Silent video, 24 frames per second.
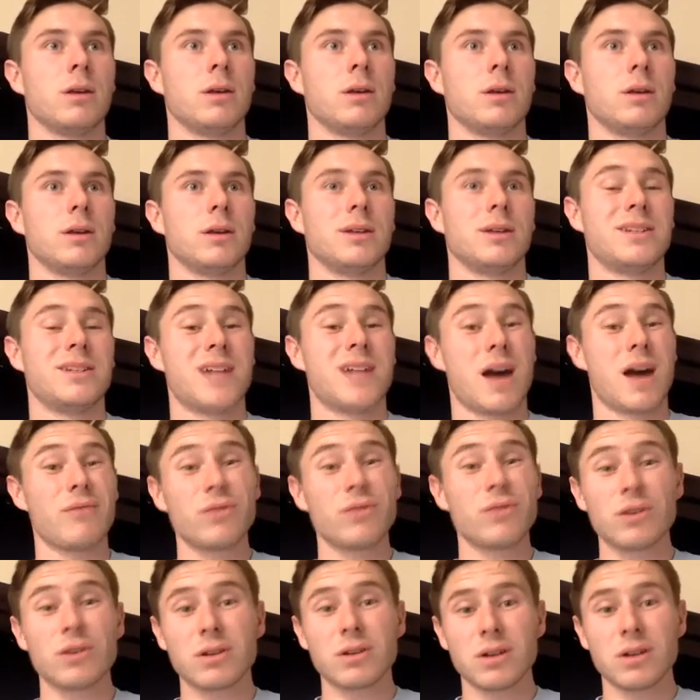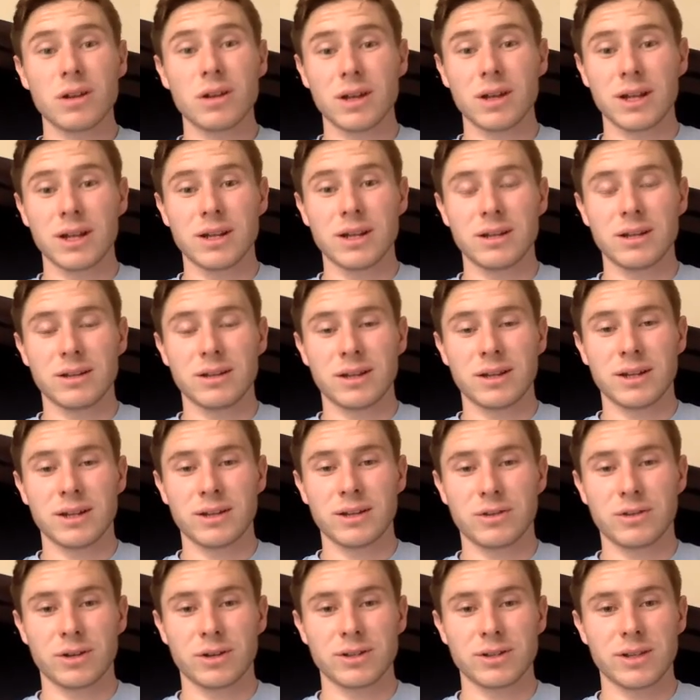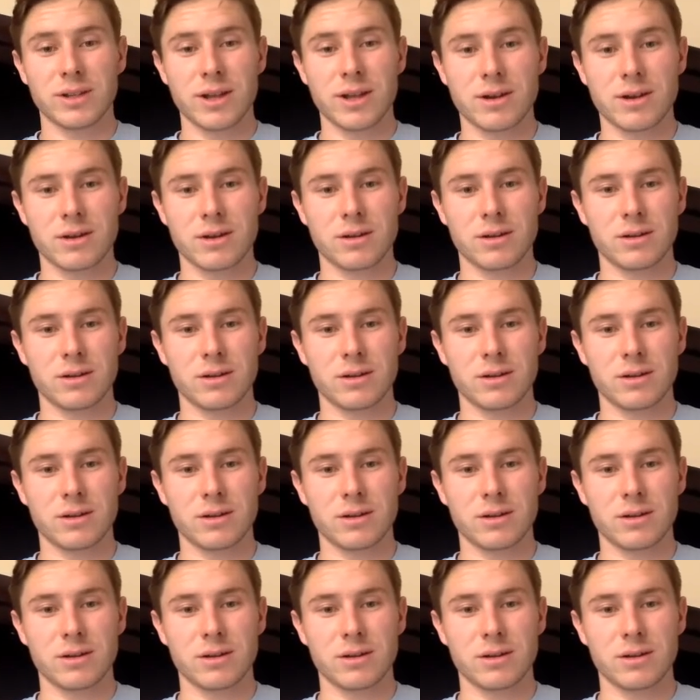Stafford, any trust there?